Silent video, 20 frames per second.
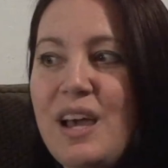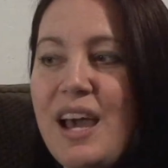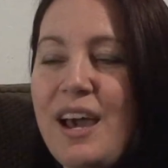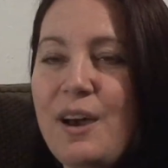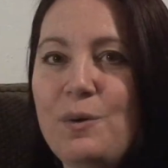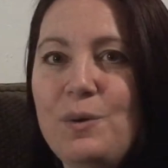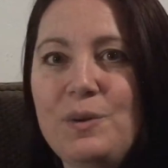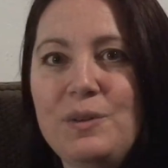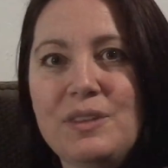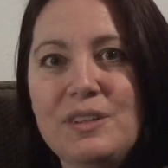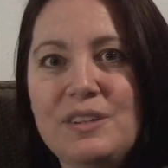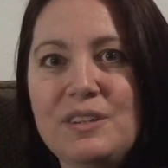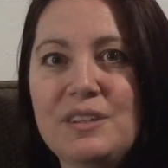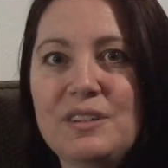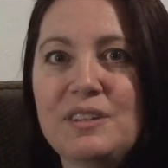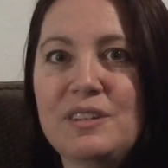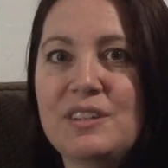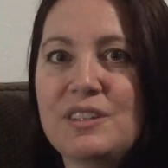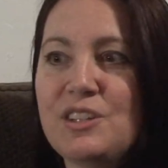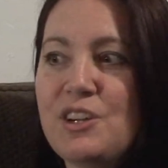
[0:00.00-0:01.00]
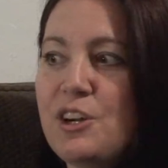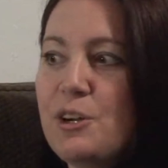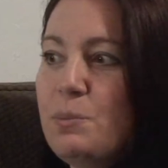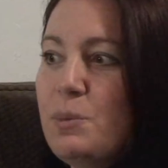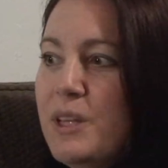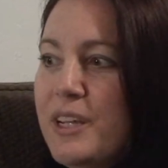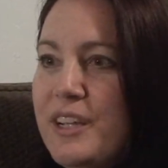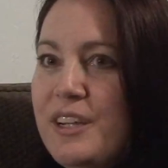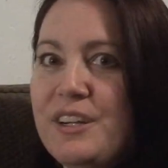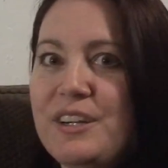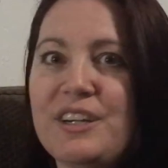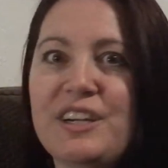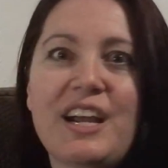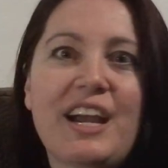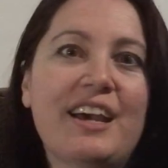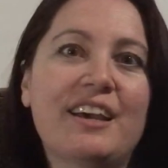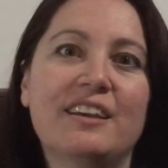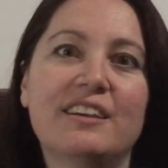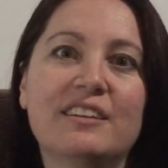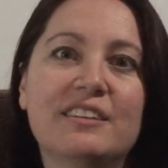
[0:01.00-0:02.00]
are the guitar player
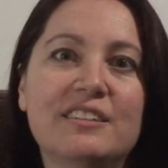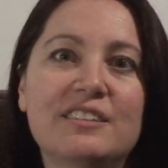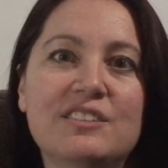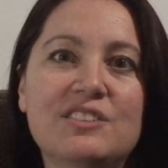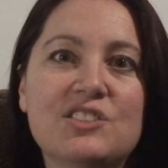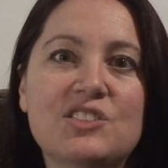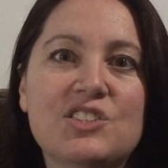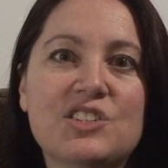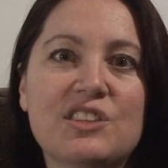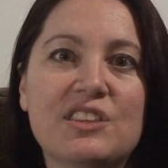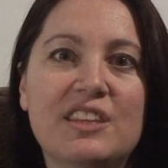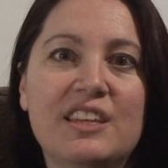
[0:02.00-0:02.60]
and